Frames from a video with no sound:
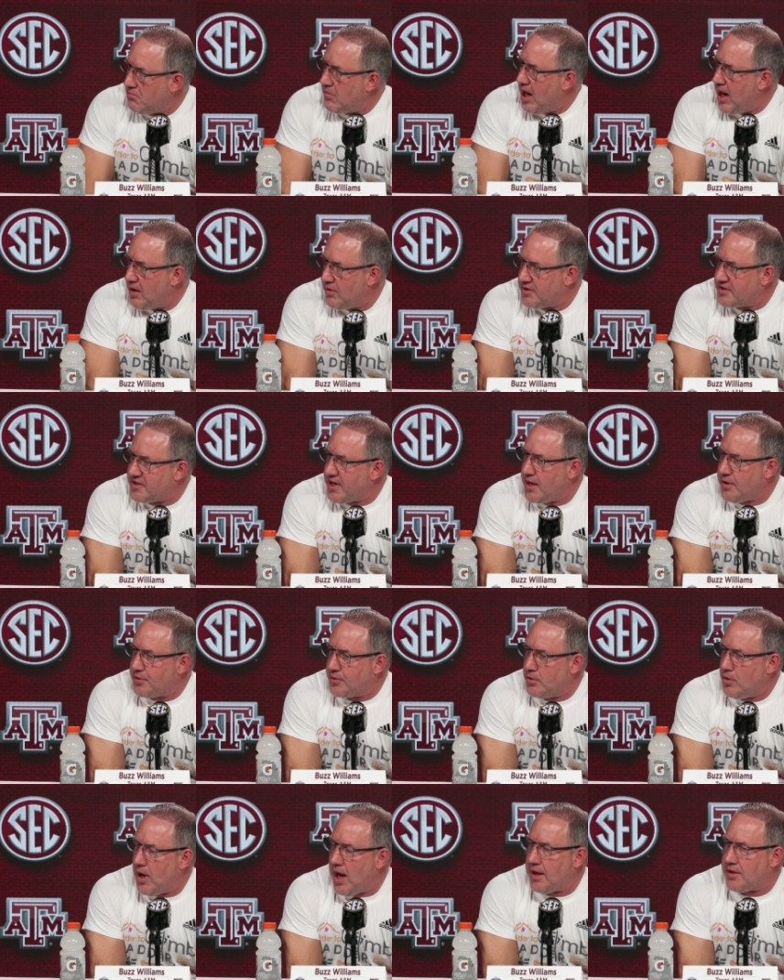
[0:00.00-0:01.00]
I would say
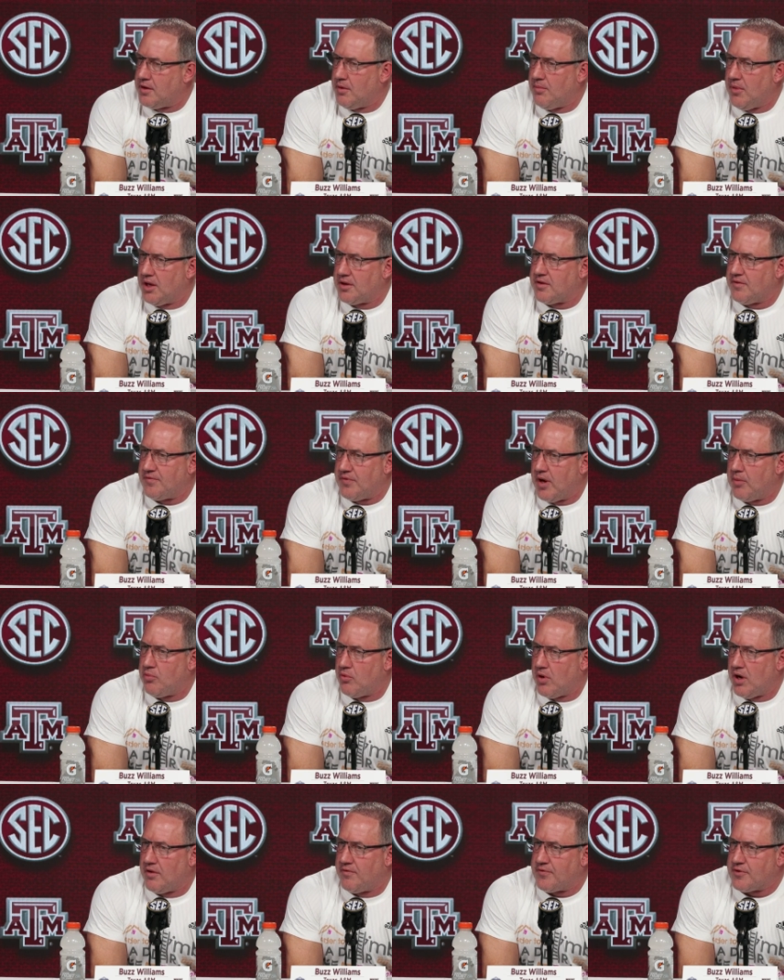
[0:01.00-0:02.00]
throughout the month of
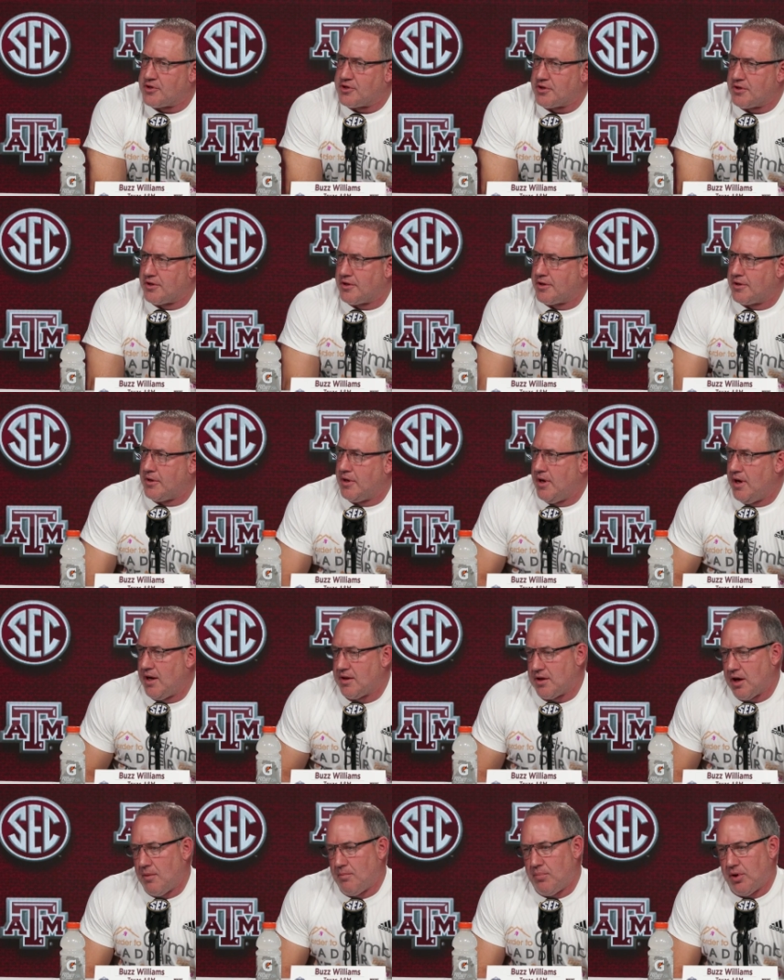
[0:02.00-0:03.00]
February for sure. I
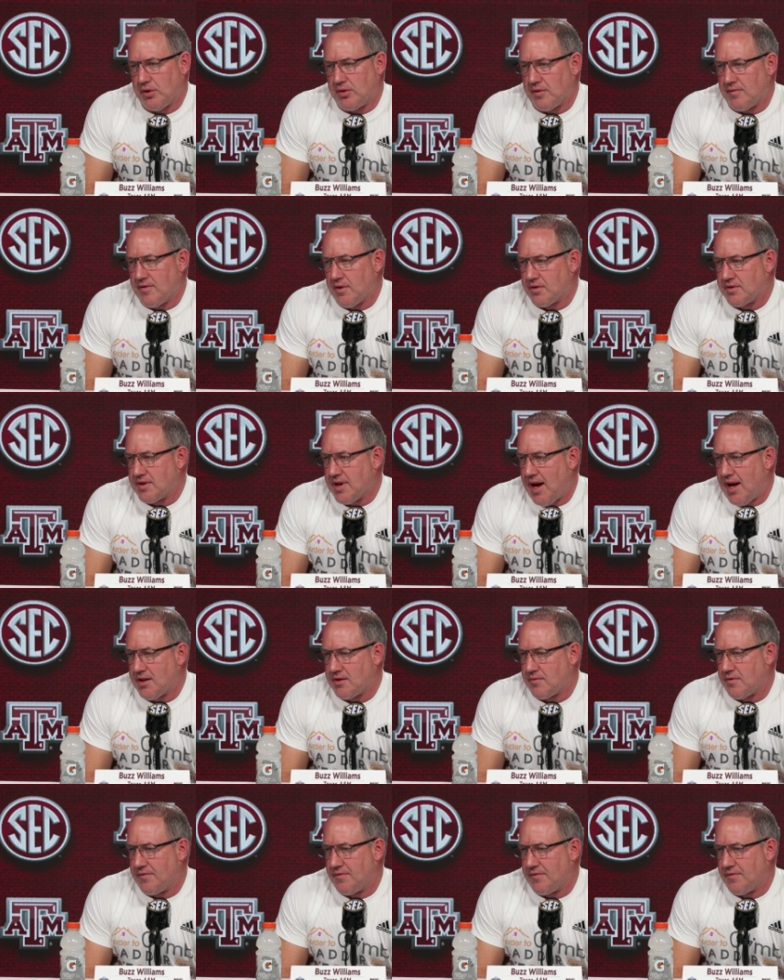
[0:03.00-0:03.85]
thought both of those guys were